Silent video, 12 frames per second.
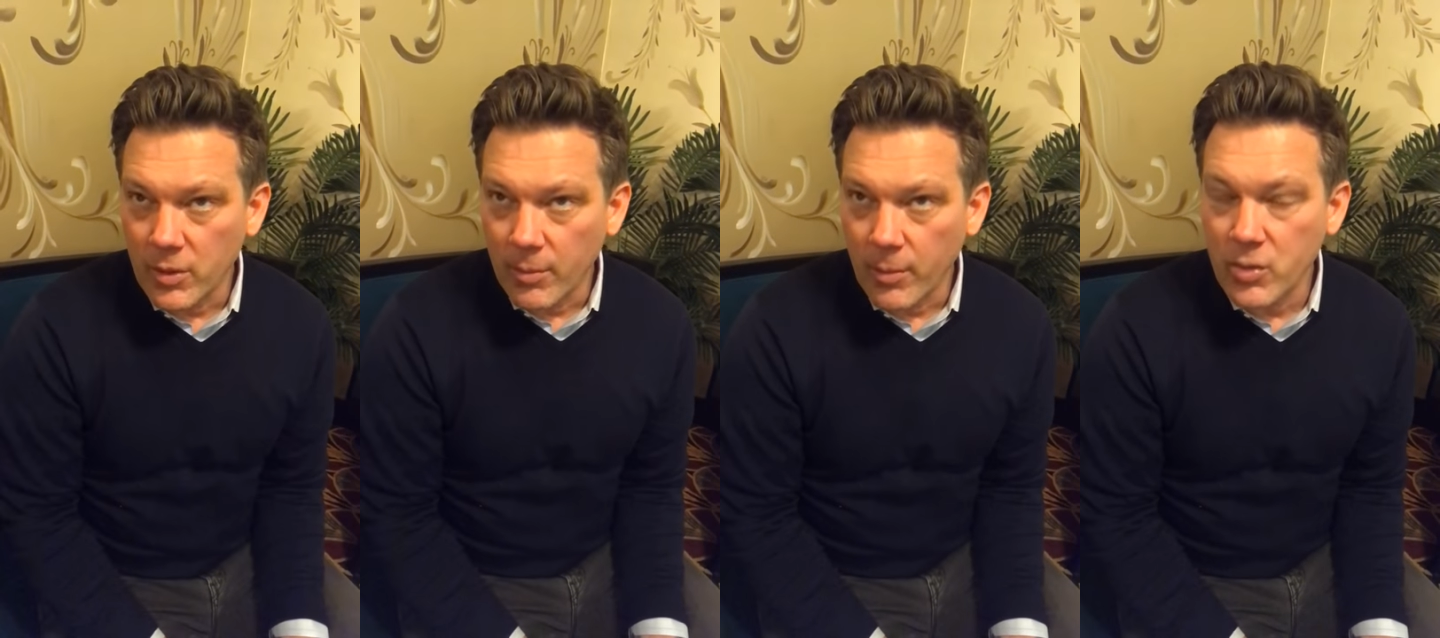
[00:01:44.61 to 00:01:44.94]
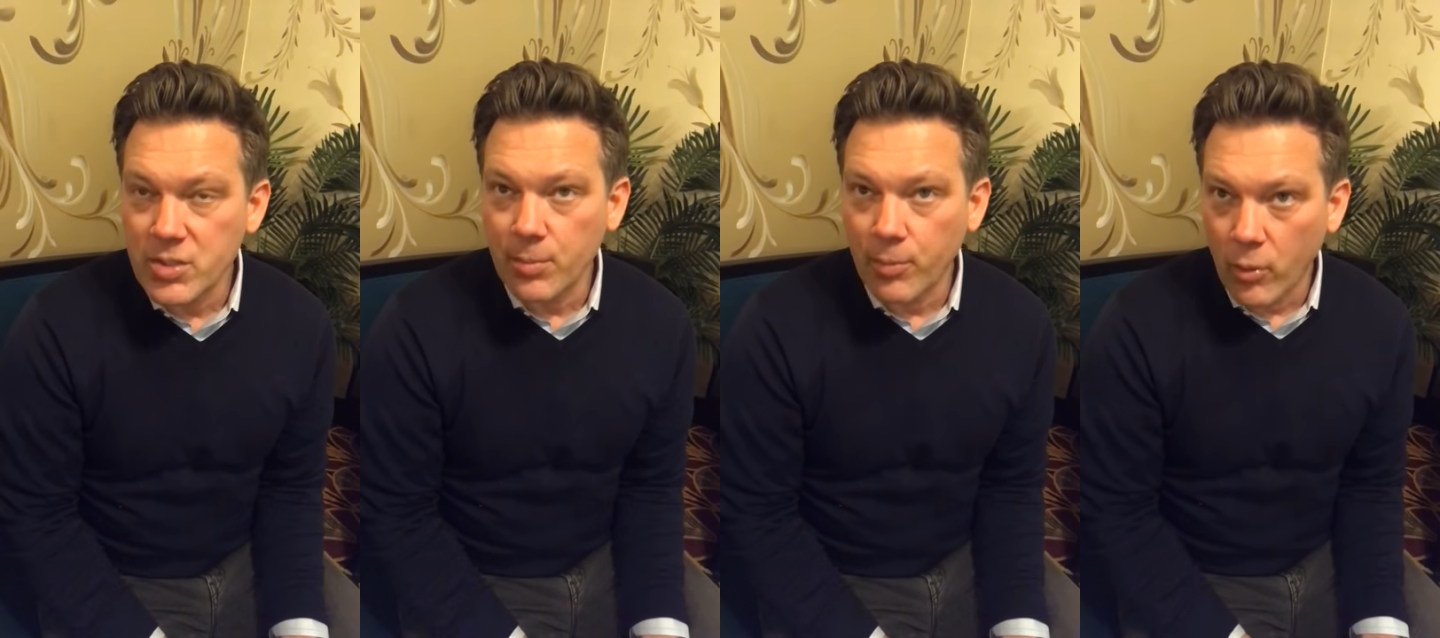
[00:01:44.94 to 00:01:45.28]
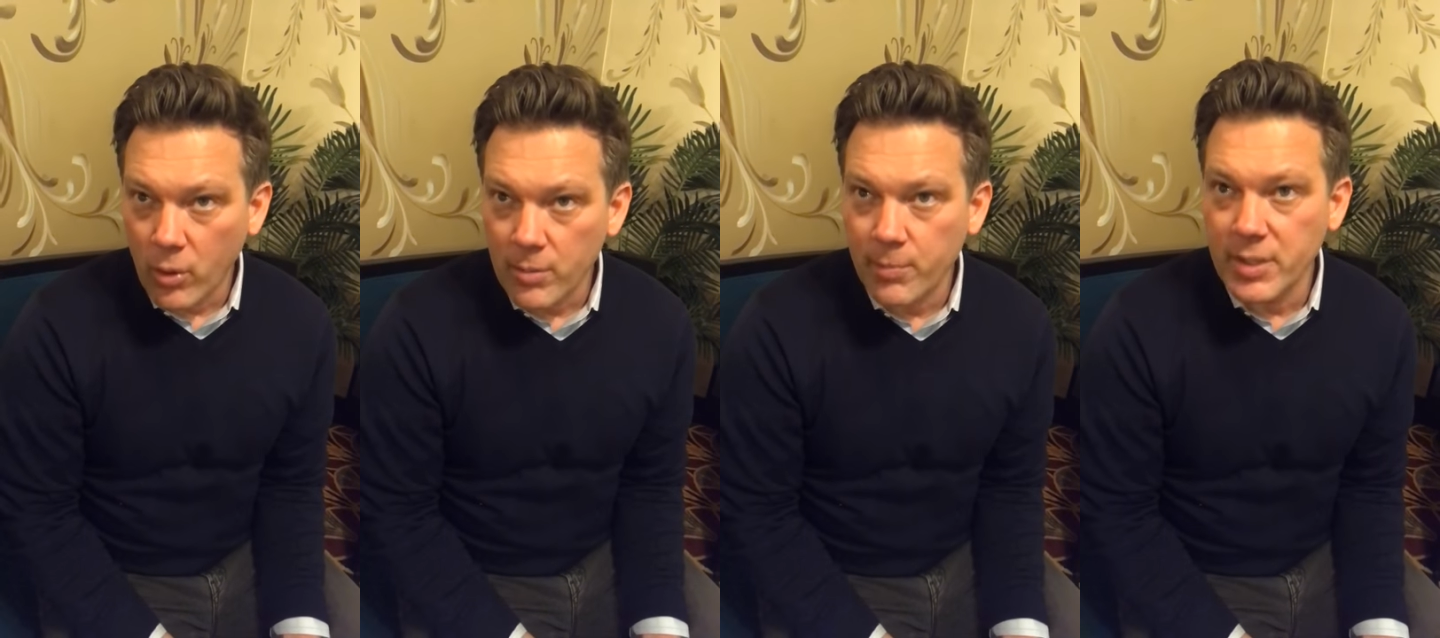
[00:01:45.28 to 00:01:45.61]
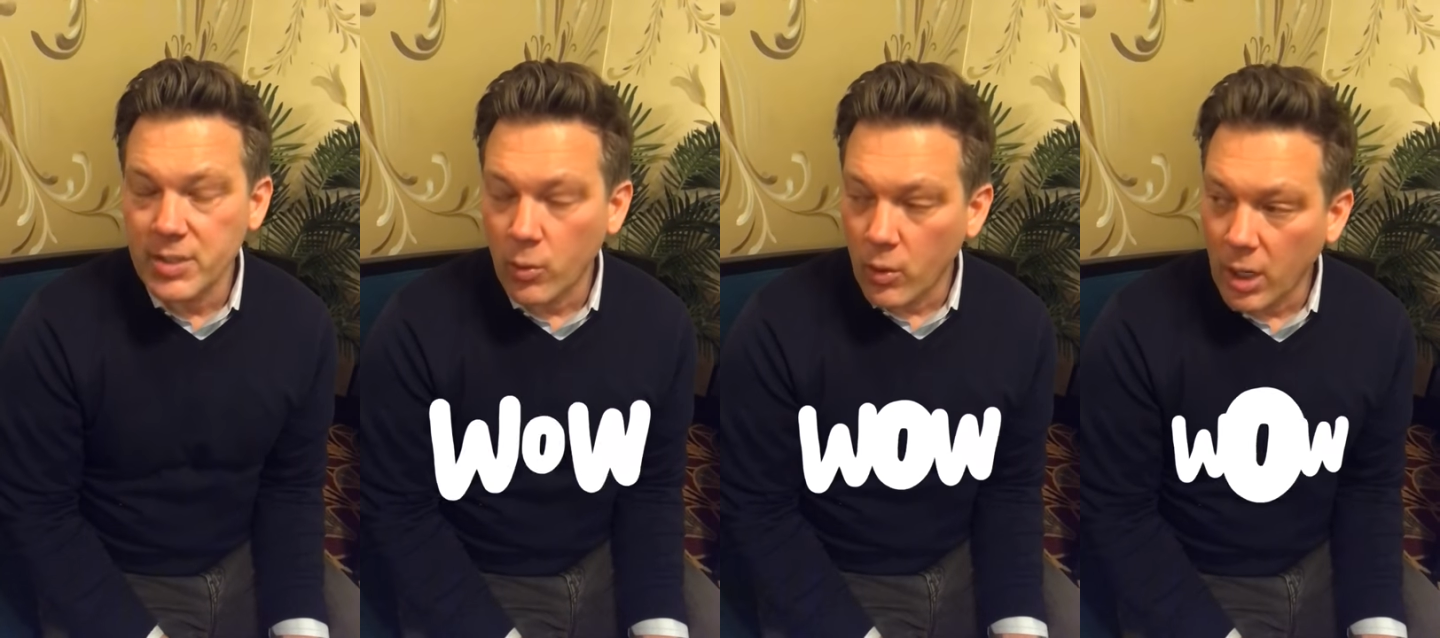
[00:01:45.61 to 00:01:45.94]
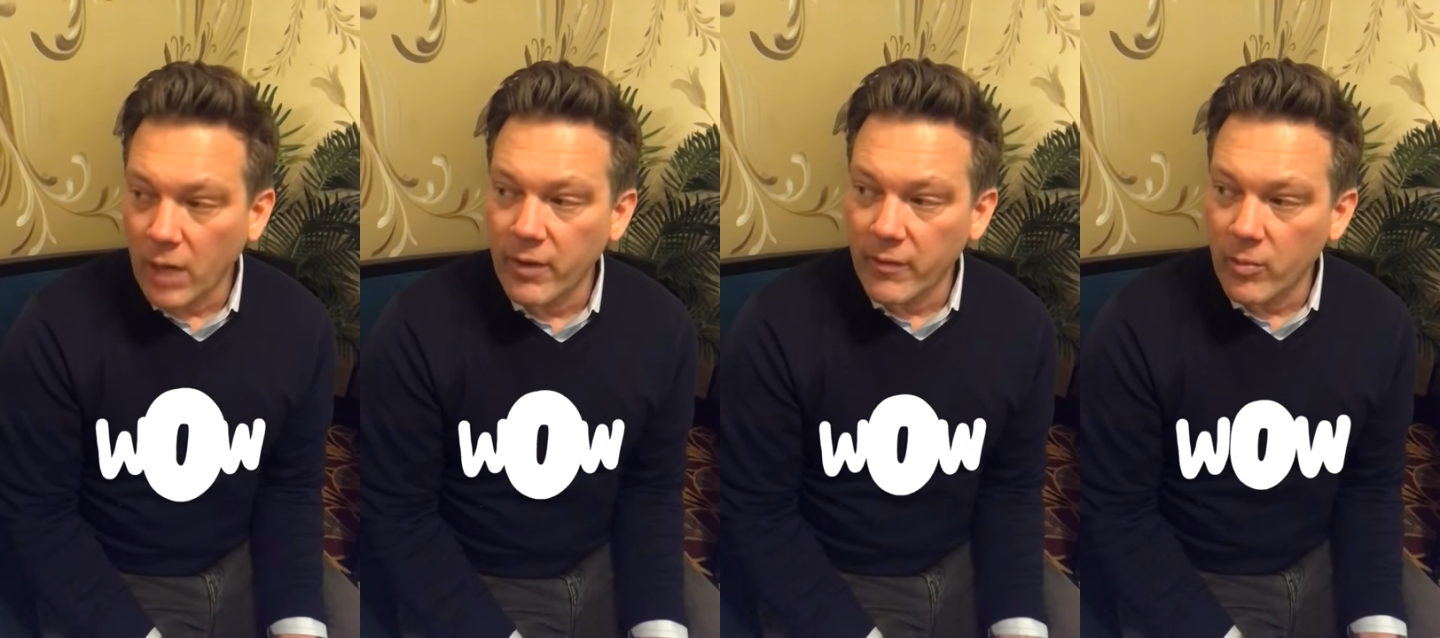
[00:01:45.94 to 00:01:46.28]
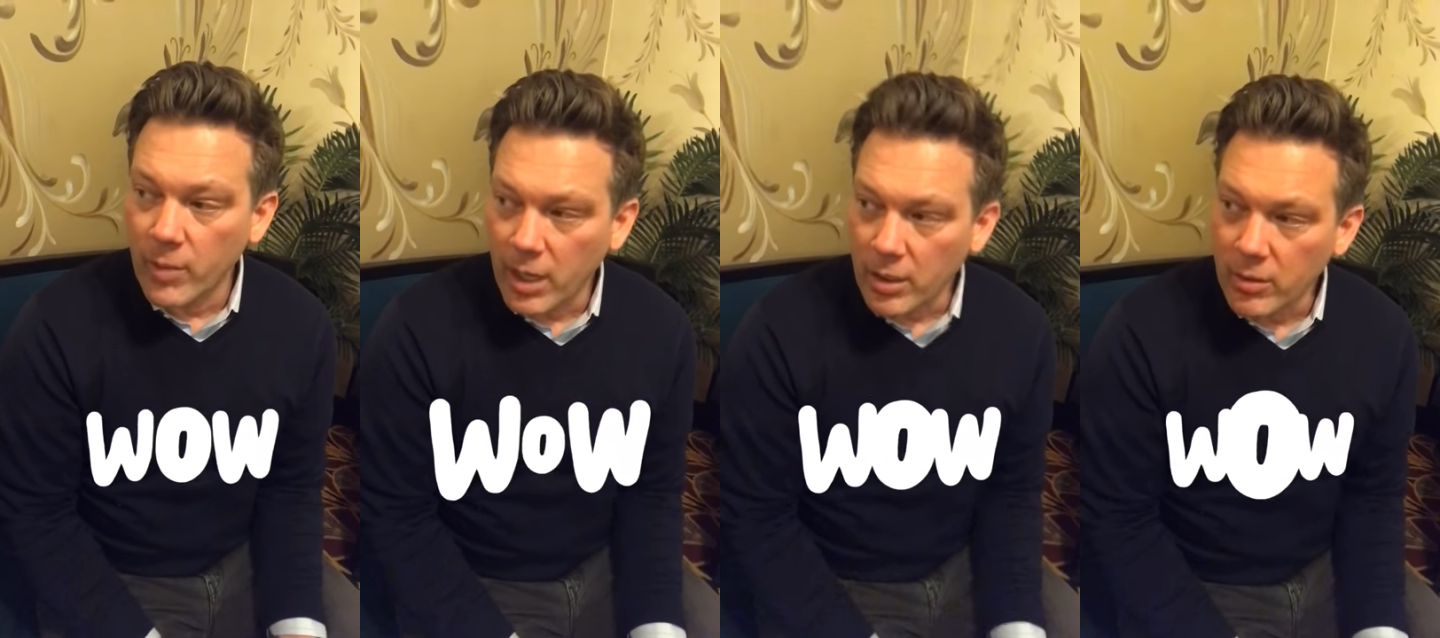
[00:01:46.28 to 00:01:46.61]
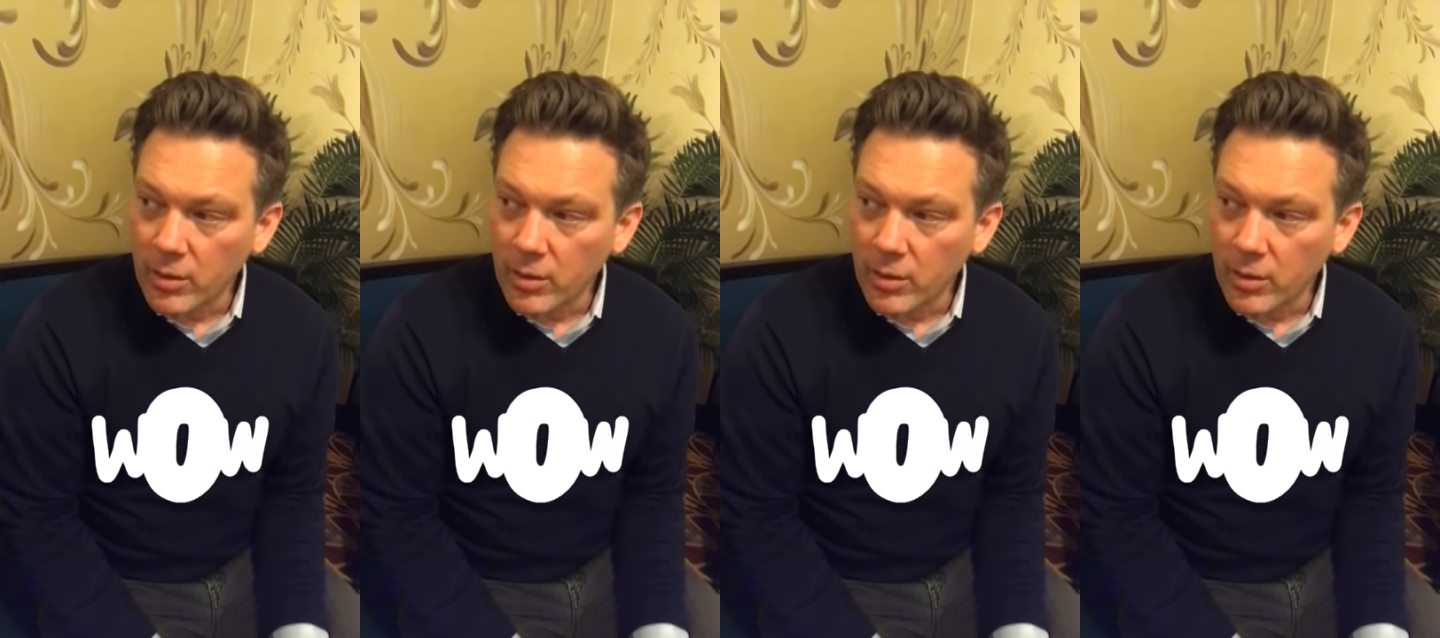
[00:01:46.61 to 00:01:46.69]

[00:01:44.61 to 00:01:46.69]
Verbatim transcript: most important piece of work I've ever made.